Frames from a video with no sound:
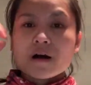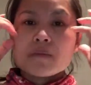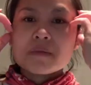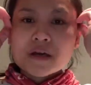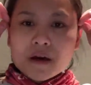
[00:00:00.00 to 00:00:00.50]

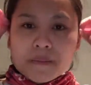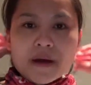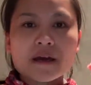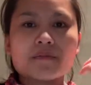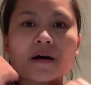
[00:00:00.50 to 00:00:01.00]
makeup
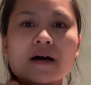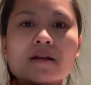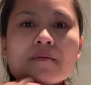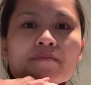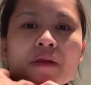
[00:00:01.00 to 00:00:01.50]

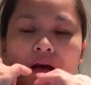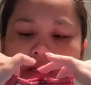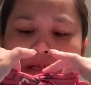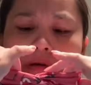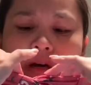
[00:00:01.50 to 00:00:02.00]
headband,
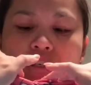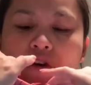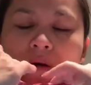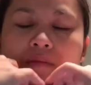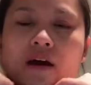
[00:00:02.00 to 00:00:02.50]
as long as you
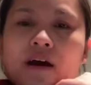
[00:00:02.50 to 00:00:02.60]
have the